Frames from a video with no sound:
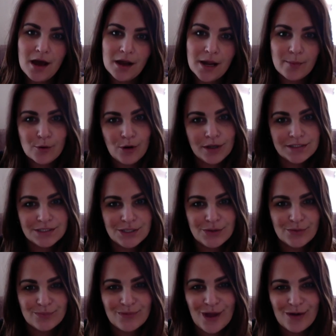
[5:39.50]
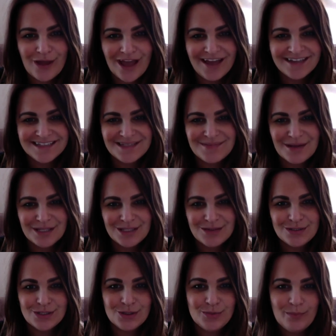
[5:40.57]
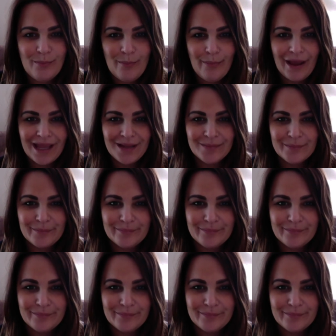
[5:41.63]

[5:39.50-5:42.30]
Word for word: come across you. Okay, speak to you soon. Bye.